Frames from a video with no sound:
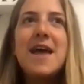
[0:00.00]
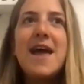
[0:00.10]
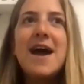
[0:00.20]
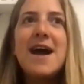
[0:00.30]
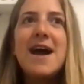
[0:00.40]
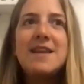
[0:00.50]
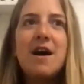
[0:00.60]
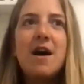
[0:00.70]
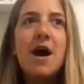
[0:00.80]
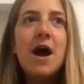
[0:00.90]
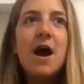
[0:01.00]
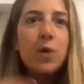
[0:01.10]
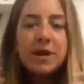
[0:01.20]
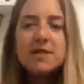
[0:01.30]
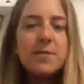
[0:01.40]
and how,
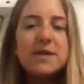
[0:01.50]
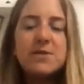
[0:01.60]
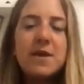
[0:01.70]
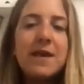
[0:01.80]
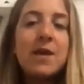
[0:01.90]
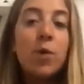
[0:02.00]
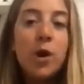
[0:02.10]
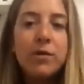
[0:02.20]
what is the best way they can work